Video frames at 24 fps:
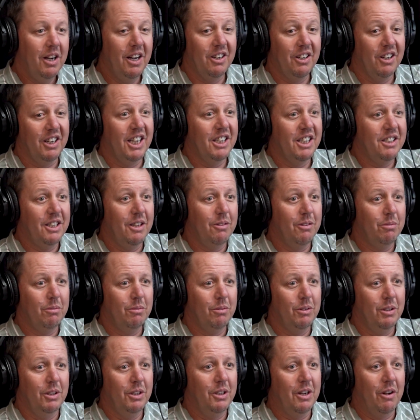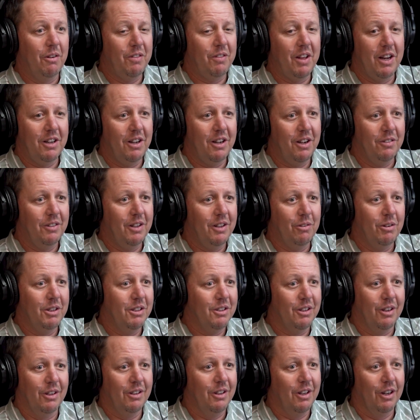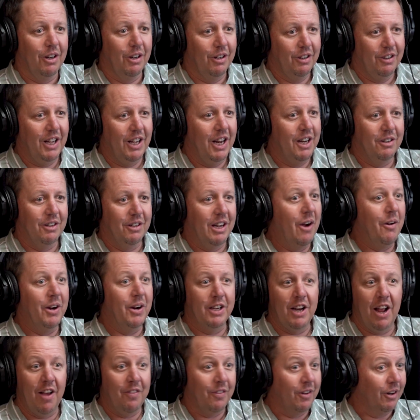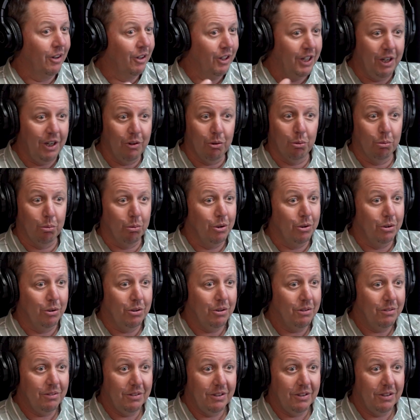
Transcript: And I guess if they don't, there is then going down the legal route